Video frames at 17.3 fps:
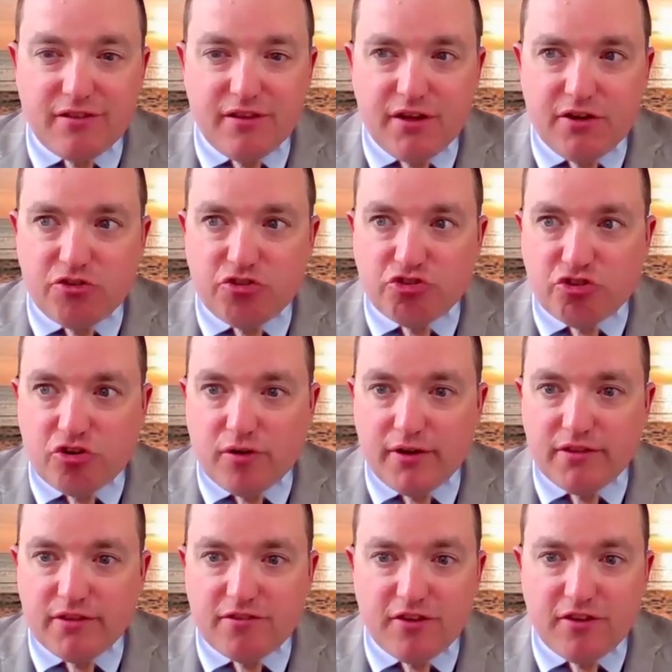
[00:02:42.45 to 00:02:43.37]

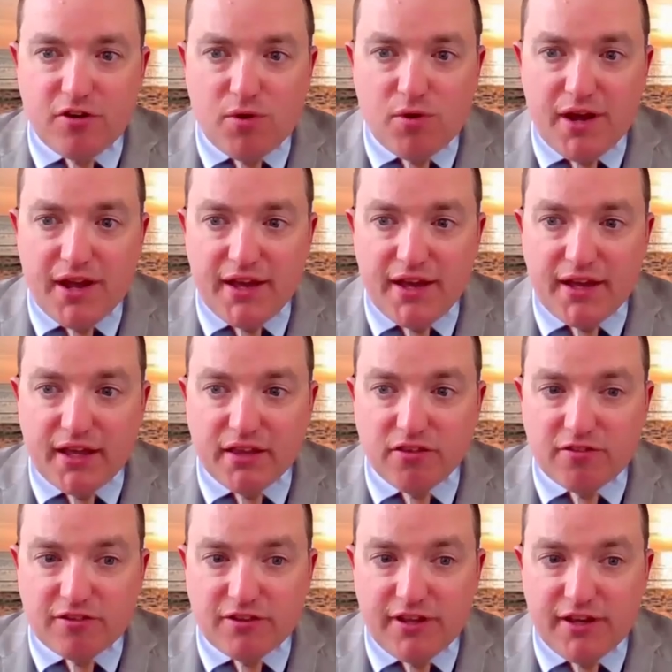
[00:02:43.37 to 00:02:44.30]
insurance in a way
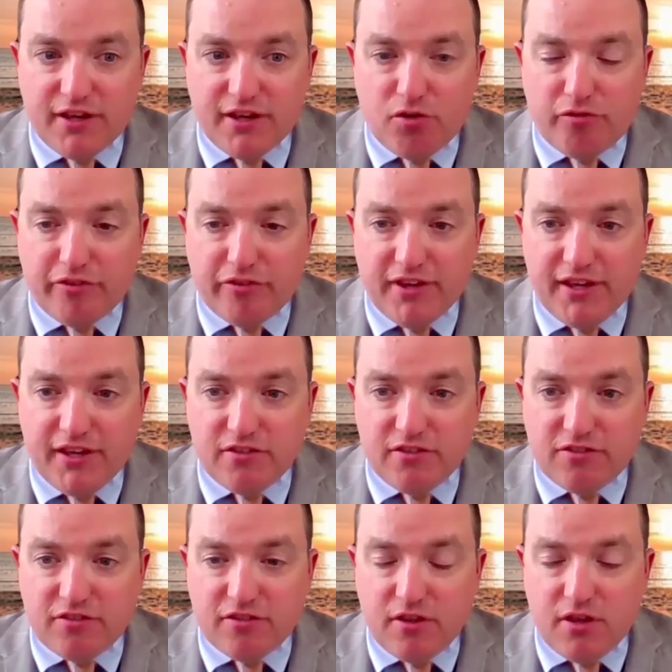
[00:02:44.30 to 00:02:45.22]
against legal
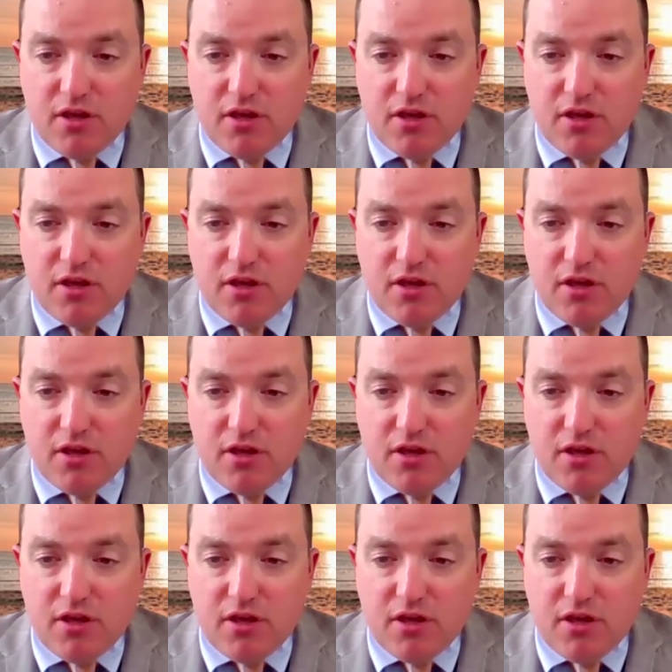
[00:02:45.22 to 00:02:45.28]
fees,